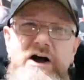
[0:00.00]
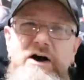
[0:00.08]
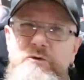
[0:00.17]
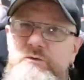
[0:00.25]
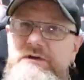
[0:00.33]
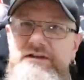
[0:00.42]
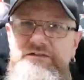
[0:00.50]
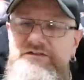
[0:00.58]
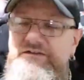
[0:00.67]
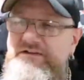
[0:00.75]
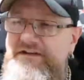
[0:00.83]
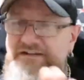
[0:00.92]
whole
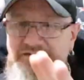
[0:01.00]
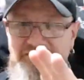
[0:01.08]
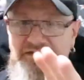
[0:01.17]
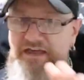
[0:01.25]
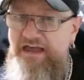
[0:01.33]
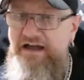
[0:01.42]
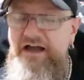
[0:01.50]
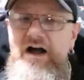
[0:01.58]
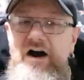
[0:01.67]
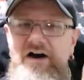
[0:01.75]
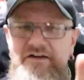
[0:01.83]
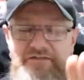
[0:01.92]
list is there.
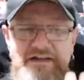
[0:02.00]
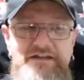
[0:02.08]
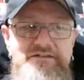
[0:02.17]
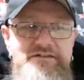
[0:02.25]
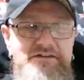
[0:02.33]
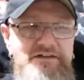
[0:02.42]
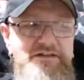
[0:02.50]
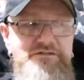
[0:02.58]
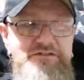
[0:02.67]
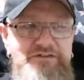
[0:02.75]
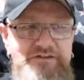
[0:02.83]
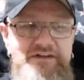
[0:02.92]
I've
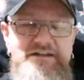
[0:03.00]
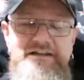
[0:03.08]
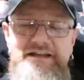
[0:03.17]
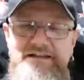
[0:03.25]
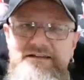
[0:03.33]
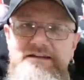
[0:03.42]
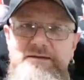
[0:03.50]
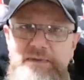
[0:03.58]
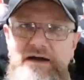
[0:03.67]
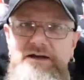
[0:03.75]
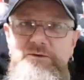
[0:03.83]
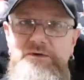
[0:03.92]
even seen India
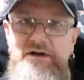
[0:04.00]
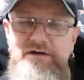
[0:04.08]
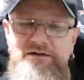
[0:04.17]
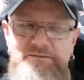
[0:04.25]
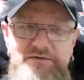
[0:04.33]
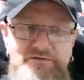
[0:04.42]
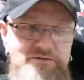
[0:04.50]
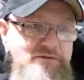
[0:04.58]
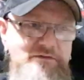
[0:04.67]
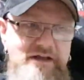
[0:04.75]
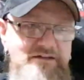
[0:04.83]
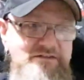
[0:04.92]
Pale Lager
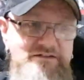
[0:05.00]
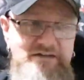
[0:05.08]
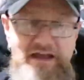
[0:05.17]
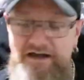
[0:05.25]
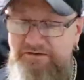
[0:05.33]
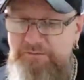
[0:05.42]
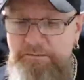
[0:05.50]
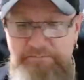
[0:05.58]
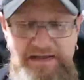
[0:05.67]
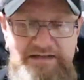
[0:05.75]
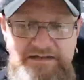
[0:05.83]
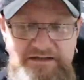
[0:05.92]
before. That's how
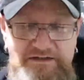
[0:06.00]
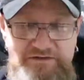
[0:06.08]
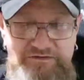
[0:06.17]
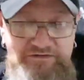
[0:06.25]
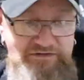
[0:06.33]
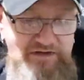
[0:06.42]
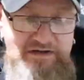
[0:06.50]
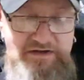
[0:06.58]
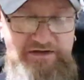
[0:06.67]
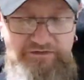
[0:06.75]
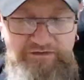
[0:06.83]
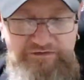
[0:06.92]
meaningless
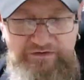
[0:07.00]
the